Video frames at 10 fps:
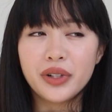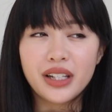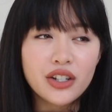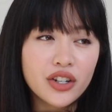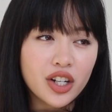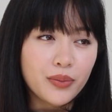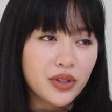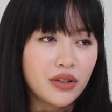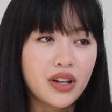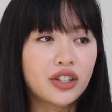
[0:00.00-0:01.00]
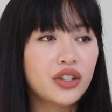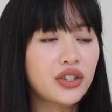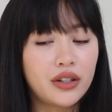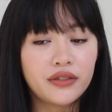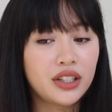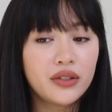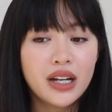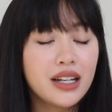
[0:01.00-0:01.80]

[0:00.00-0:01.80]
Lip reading: relationships no longer serve you,